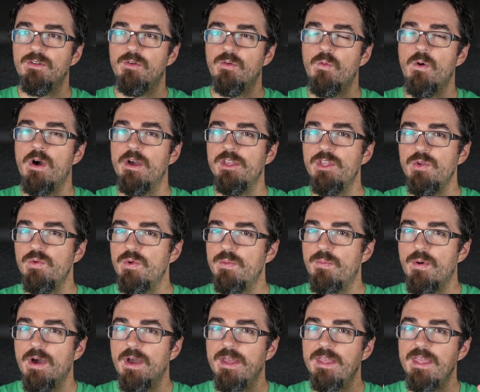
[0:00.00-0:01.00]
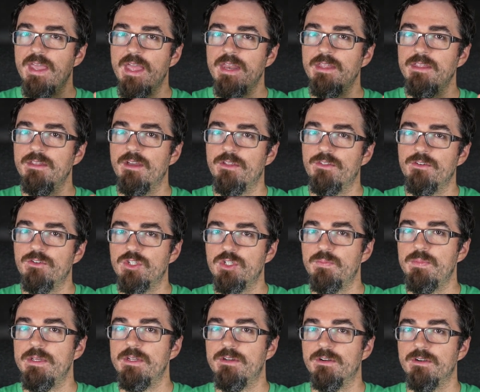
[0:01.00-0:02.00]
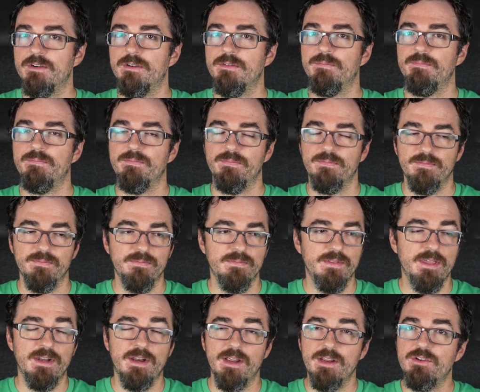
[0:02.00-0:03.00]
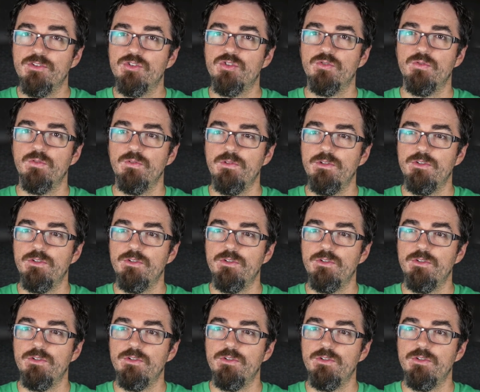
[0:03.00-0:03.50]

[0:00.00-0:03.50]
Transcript: why you would buy any other speaker. And I truly,